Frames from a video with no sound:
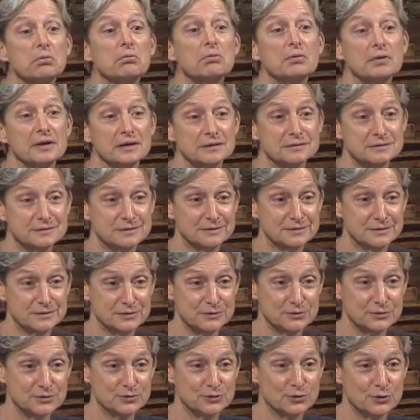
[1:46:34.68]
point,
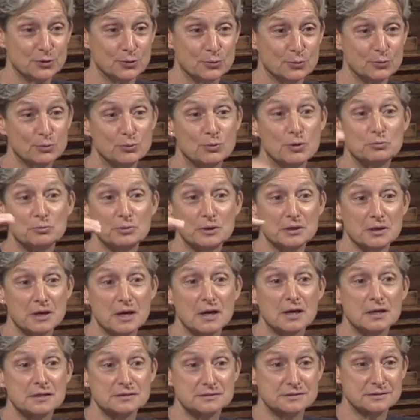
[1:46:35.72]
you know, one would
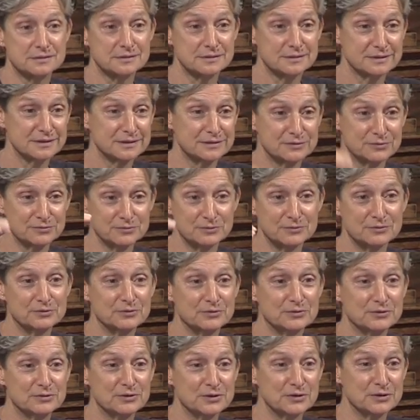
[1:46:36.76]
ask in
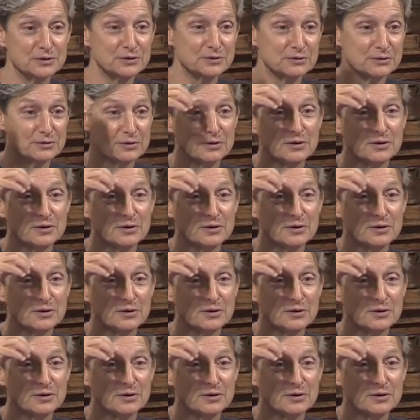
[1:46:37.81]
the